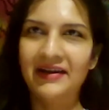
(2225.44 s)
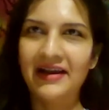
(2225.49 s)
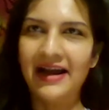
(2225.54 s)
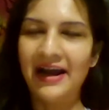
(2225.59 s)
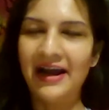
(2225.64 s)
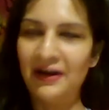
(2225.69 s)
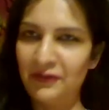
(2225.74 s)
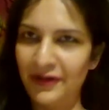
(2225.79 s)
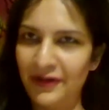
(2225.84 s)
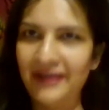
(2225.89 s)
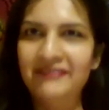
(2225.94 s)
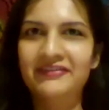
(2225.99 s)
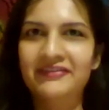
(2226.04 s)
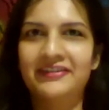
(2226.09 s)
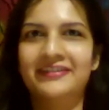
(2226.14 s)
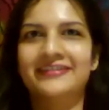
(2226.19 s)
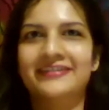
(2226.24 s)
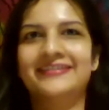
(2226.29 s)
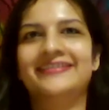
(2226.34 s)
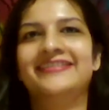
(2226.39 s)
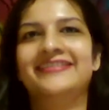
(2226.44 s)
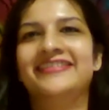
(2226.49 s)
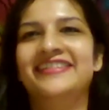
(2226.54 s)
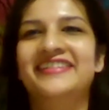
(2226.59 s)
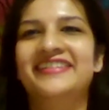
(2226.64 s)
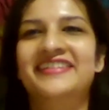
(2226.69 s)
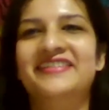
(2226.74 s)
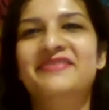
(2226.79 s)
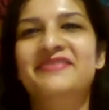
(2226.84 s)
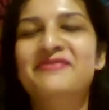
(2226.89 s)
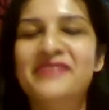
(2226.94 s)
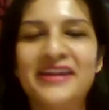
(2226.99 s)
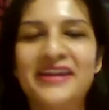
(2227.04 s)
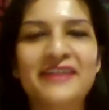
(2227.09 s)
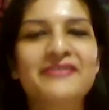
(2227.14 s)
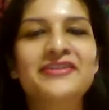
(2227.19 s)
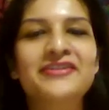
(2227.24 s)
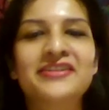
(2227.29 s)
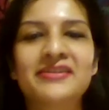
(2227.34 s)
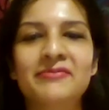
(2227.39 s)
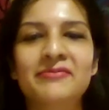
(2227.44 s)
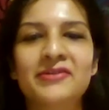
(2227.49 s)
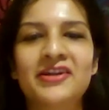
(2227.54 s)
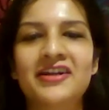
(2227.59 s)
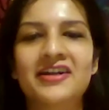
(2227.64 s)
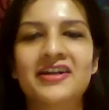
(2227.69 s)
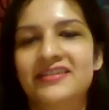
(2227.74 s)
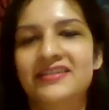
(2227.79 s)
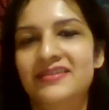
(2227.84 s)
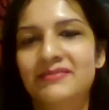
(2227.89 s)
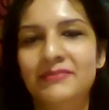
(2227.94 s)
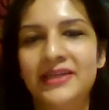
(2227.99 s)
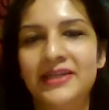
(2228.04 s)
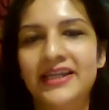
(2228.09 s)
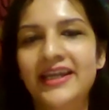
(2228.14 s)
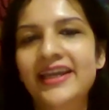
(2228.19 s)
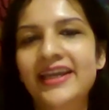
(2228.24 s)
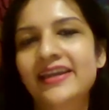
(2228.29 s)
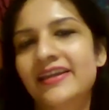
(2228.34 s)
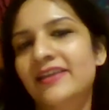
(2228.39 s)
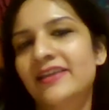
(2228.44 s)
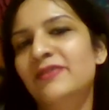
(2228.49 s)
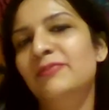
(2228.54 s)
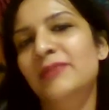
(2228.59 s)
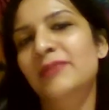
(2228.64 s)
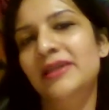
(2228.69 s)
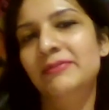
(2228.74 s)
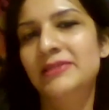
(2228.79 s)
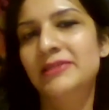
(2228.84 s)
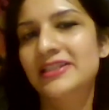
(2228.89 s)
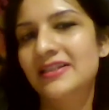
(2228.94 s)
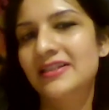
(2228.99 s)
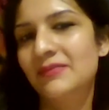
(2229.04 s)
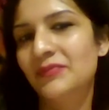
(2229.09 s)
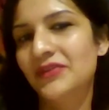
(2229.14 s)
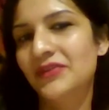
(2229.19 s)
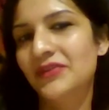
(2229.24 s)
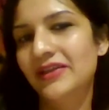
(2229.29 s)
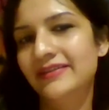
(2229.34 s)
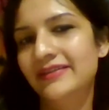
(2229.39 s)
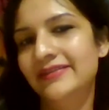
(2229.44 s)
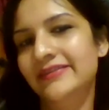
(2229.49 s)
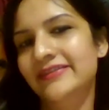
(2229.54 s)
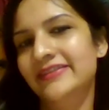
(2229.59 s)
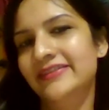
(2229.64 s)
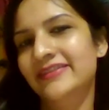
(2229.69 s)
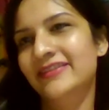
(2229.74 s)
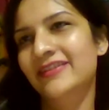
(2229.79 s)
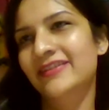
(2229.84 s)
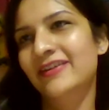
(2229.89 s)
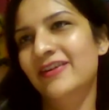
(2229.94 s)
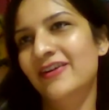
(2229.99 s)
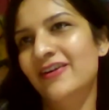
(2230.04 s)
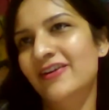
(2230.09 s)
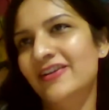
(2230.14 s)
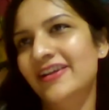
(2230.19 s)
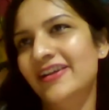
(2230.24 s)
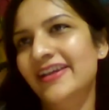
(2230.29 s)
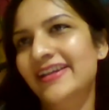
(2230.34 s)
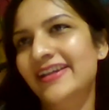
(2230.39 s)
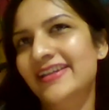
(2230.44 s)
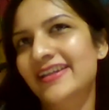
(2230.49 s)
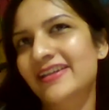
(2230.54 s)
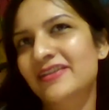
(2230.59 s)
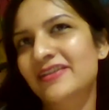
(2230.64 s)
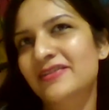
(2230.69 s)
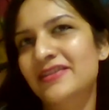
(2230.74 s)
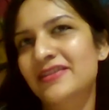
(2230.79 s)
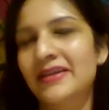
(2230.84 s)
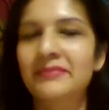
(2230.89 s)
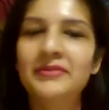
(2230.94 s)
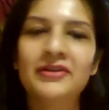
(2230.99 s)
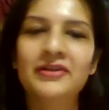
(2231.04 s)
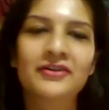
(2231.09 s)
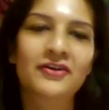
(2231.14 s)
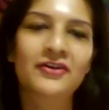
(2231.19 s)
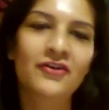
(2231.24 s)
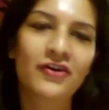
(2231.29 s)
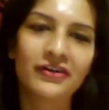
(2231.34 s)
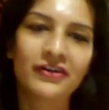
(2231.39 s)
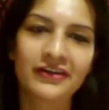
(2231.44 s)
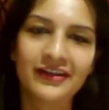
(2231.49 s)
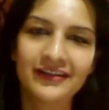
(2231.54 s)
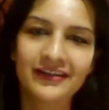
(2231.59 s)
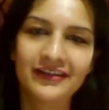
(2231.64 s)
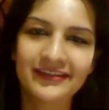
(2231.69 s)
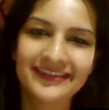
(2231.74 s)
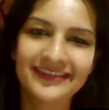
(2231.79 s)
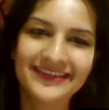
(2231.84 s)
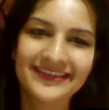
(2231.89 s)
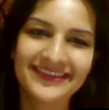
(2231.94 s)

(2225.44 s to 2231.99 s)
However, whenever someone asks me, hey, can you play me something? Or hey, can you send me a recording?